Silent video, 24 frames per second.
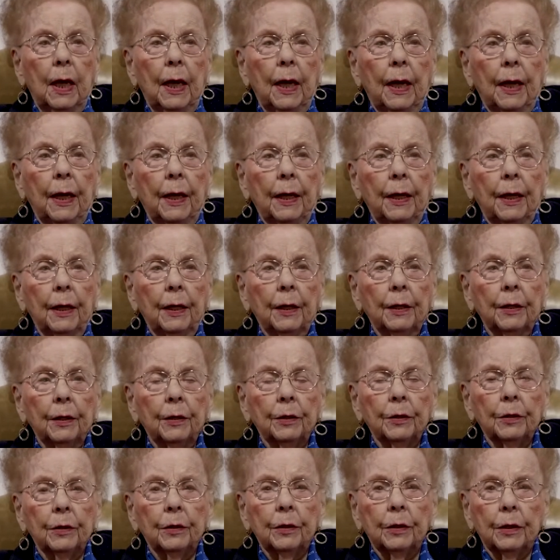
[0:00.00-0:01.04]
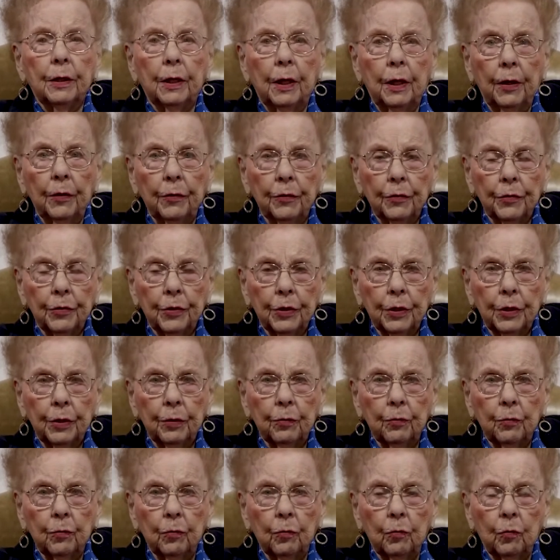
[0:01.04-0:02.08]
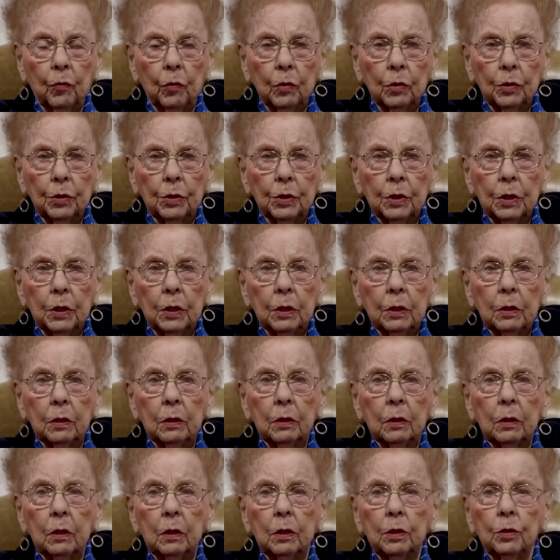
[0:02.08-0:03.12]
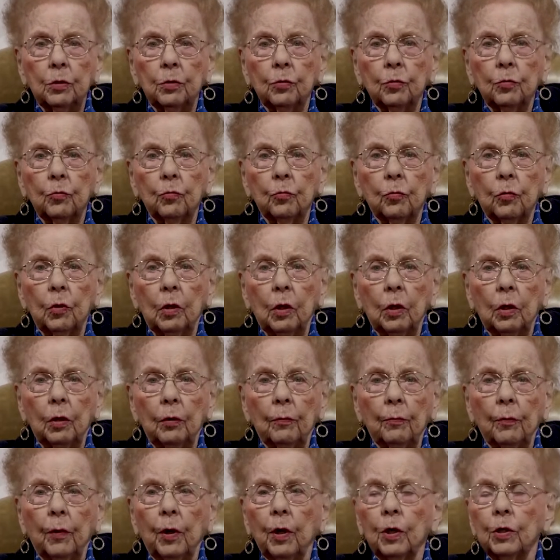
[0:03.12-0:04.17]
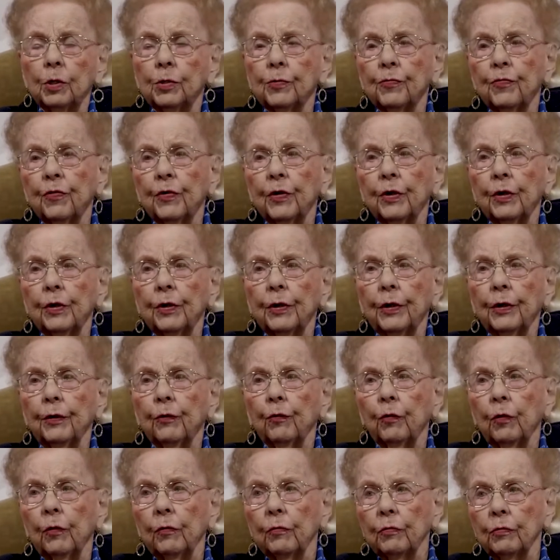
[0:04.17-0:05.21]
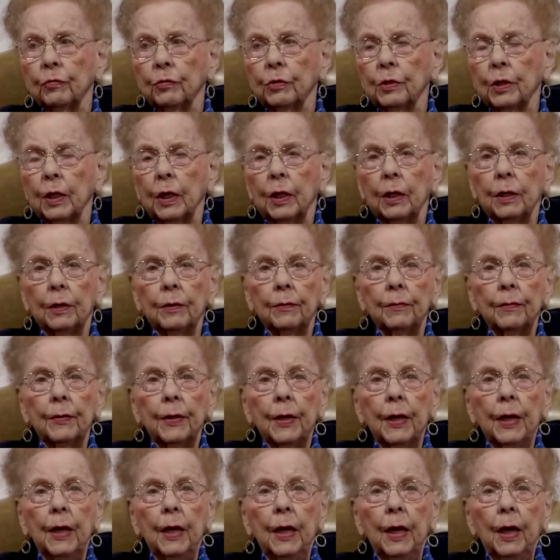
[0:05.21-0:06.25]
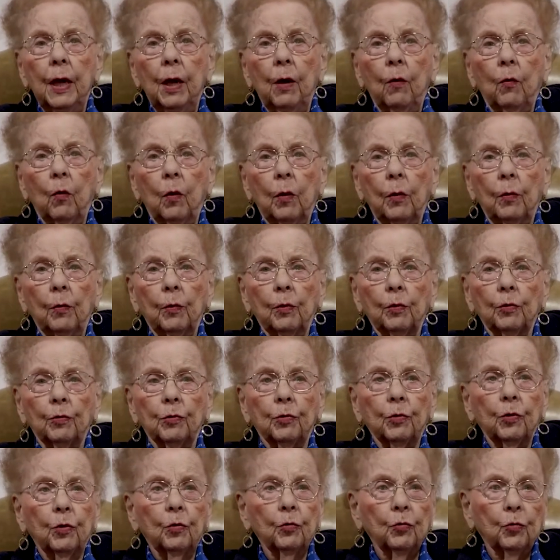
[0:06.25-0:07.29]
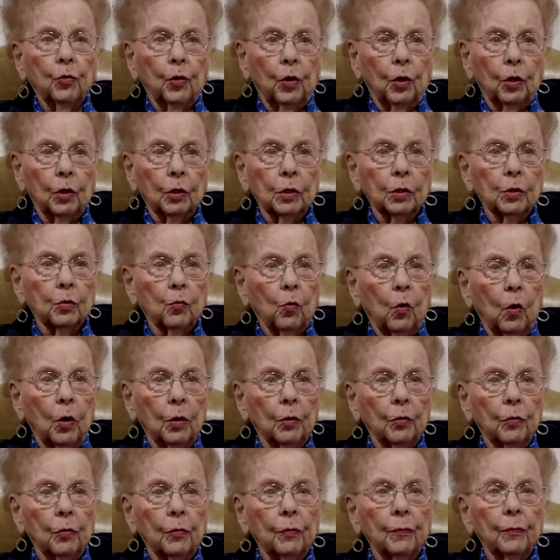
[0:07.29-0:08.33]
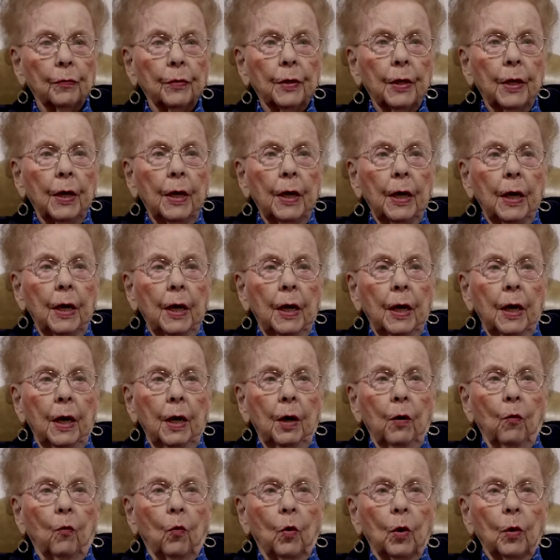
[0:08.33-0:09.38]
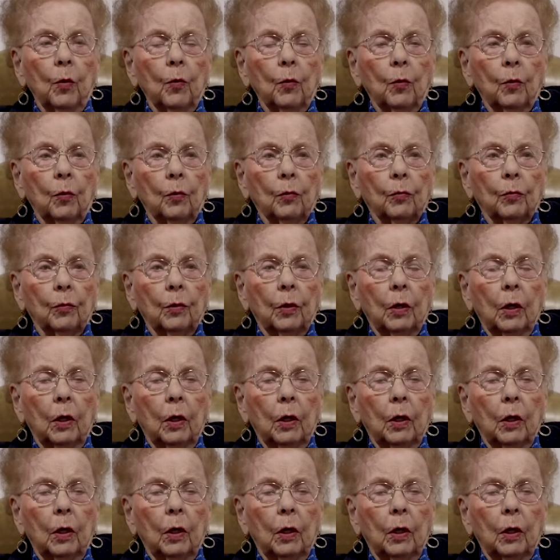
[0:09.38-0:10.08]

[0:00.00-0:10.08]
and the other 10 were sent to March Field at Riverside. We were in tow target squadron. We were